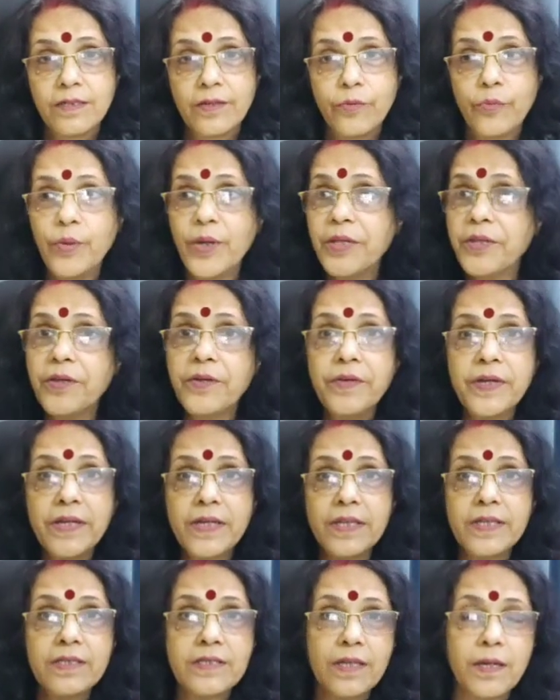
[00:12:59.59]
Whether
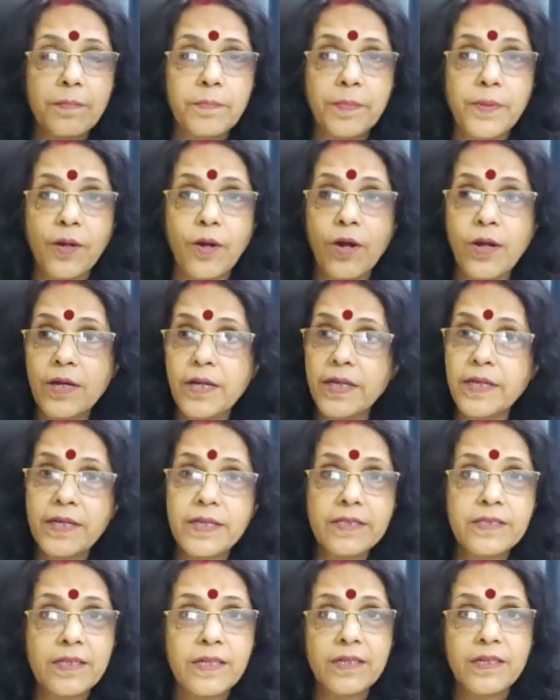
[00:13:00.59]
it is abroad, it
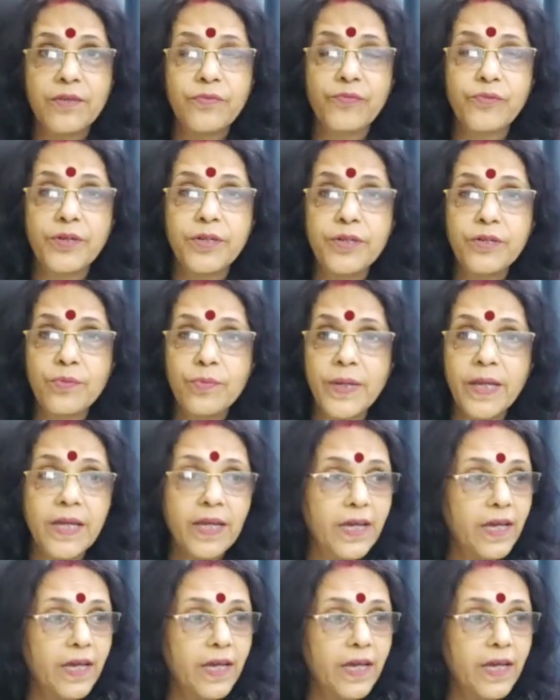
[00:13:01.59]
is a different way,